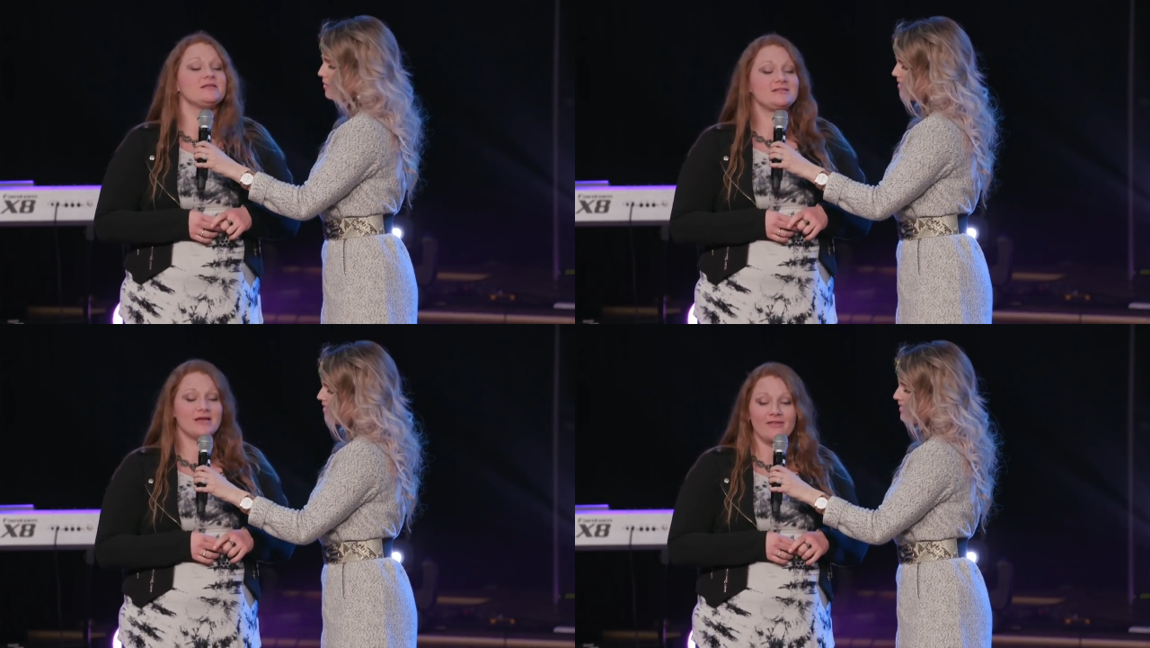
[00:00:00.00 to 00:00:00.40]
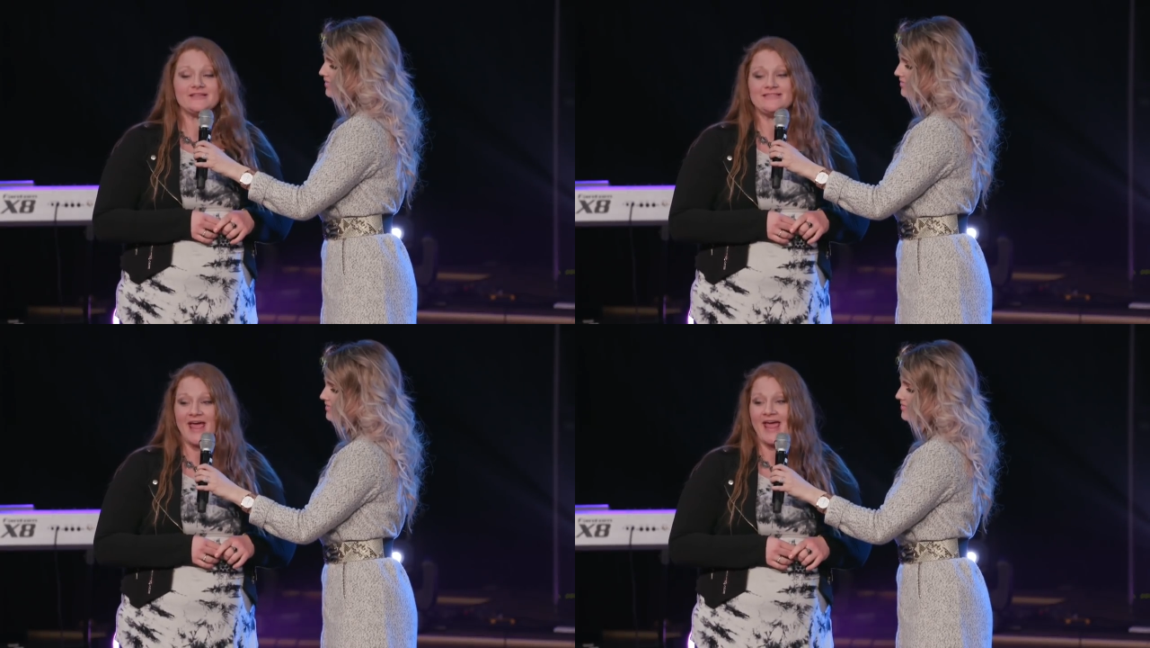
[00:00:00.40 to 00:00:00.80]
Speaker 1: Till
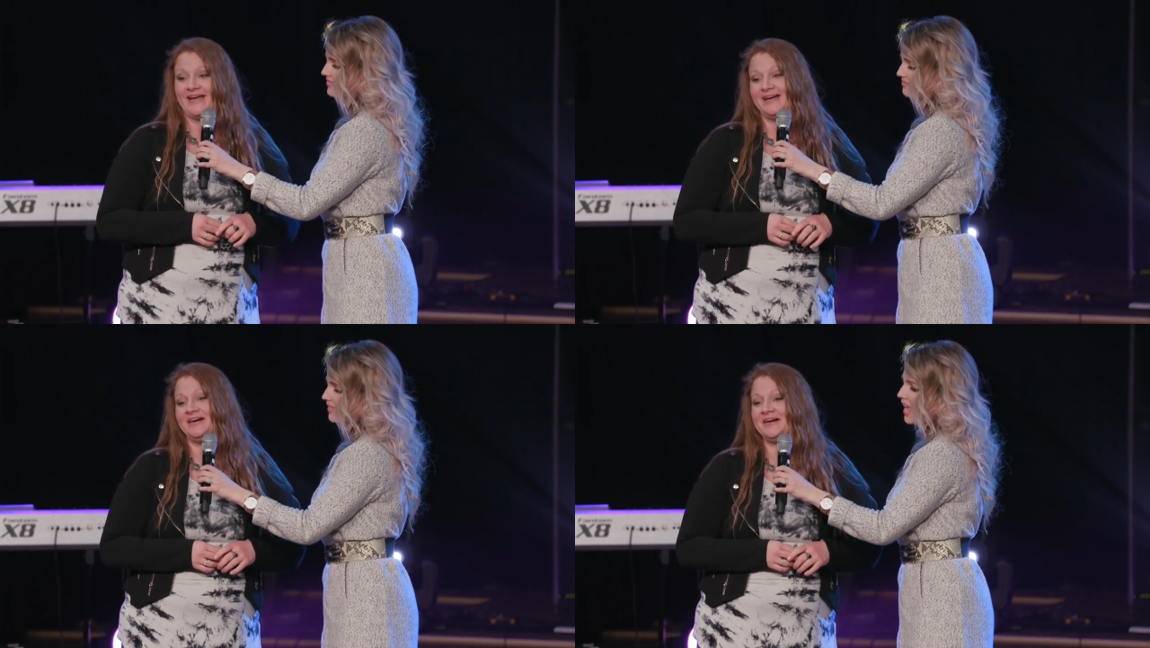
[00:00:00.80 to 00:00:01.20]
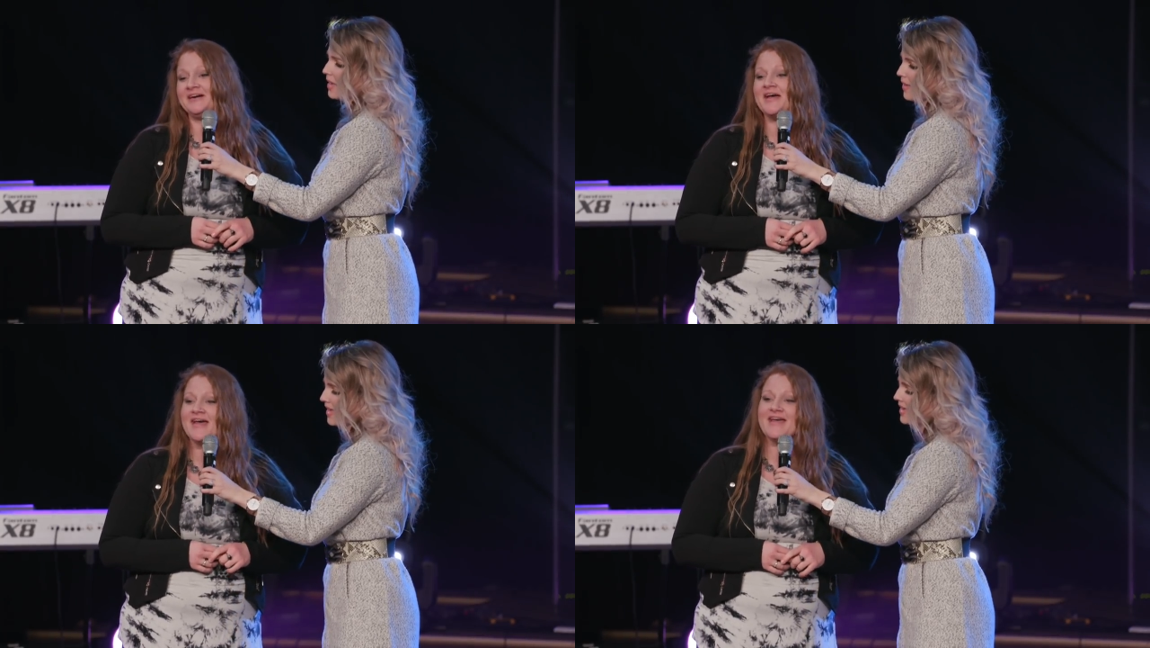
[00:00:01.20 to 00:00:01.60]
this day,
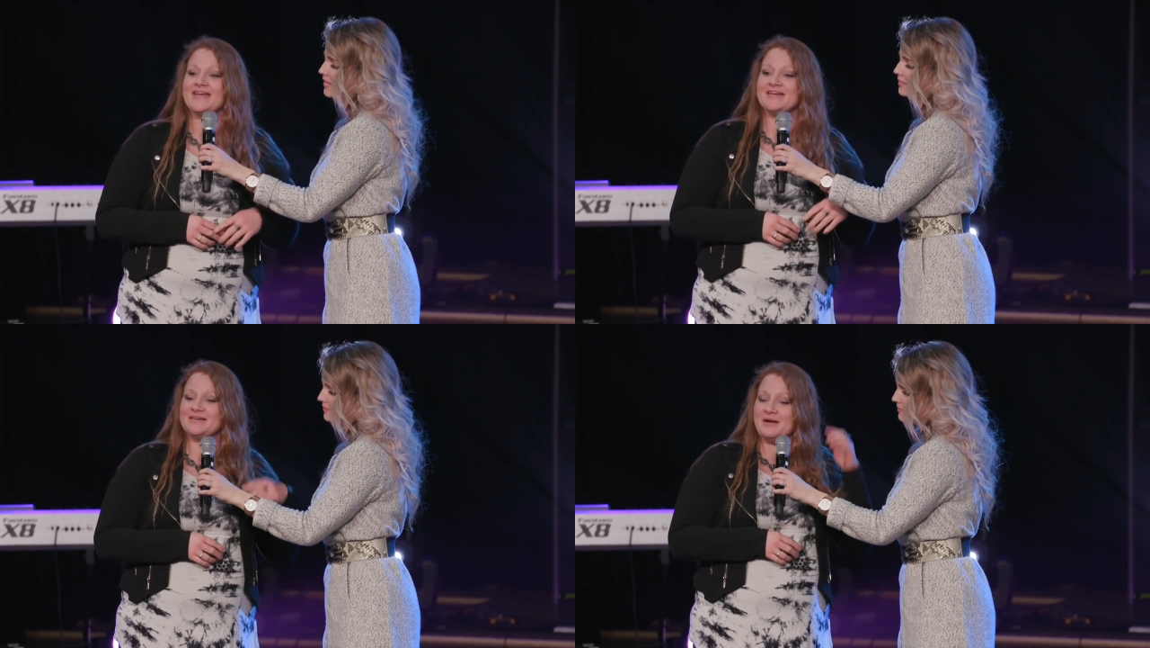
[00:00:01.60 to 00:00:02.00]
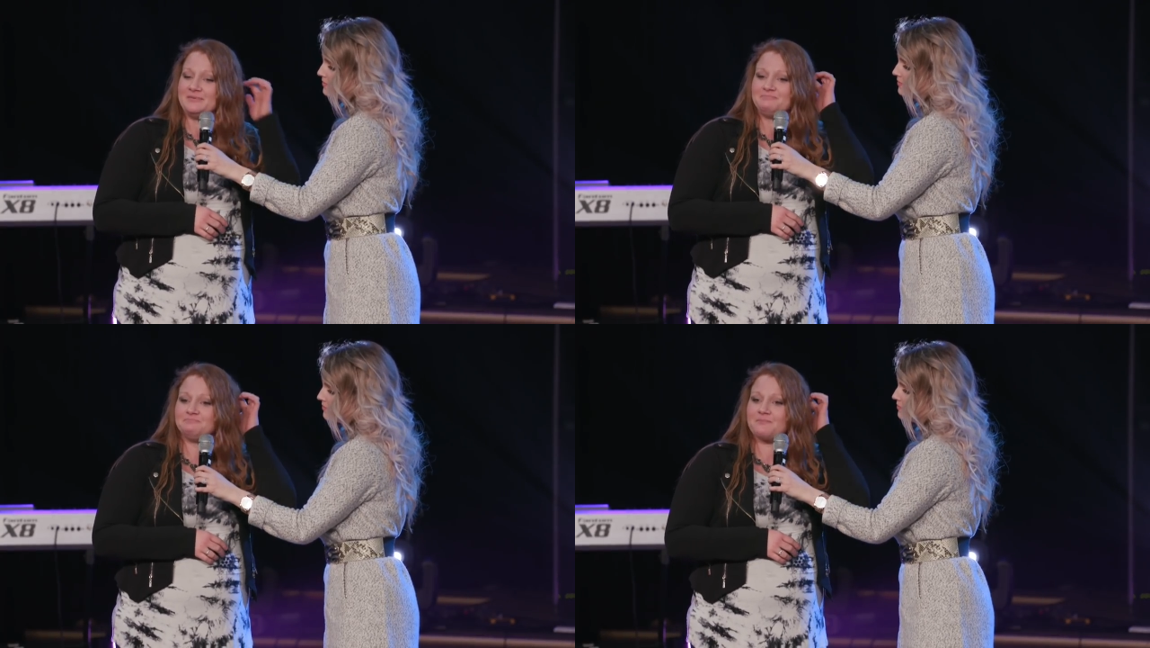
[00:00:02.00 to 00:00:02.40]
you know.